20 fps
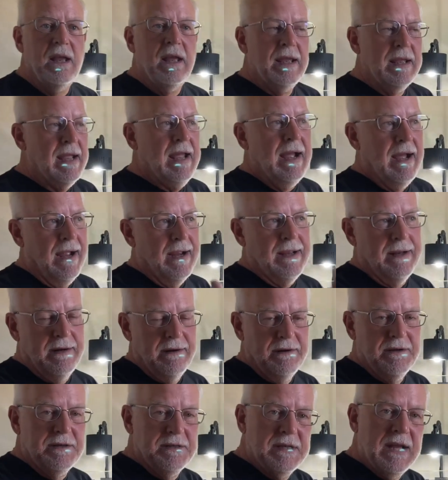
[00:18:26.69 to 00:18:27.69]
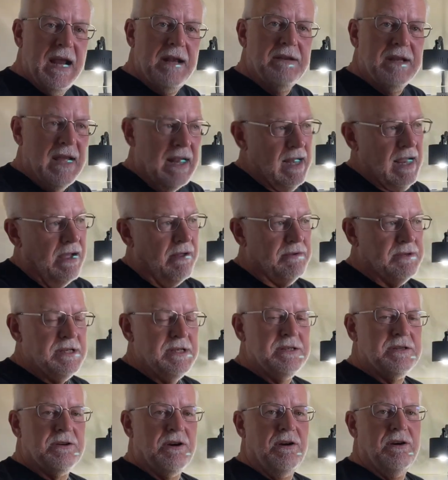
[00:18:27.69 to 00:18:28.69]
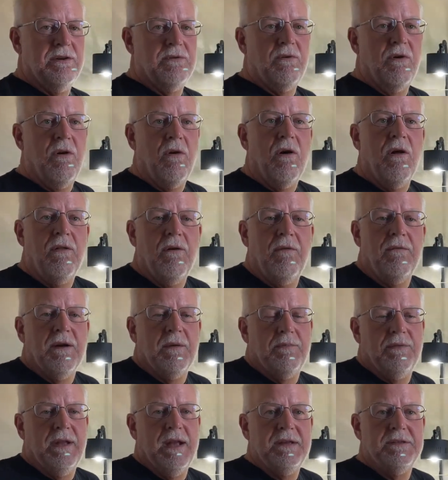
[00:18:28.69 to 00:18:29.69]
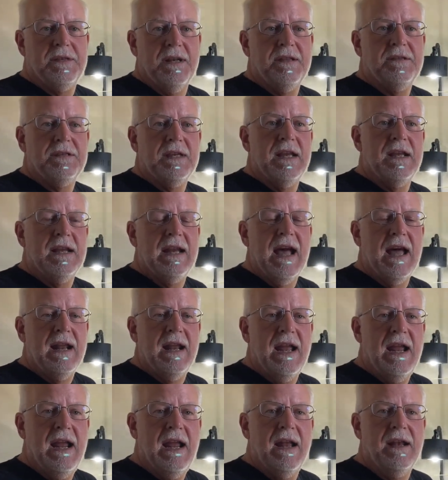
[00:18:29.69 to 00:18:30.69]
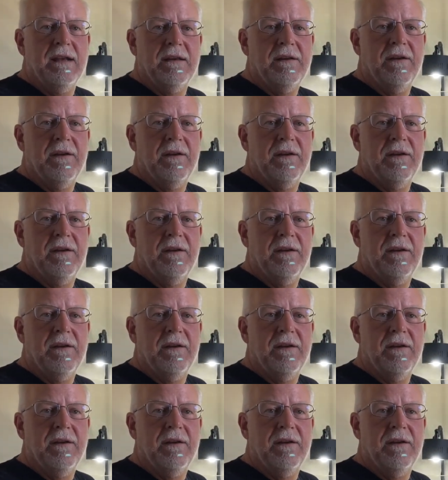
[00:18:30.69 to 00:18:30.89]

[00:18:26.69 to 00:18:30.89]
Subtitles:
yeah, I can understand you got algae starting to grow all over the place and it's getting out of hand.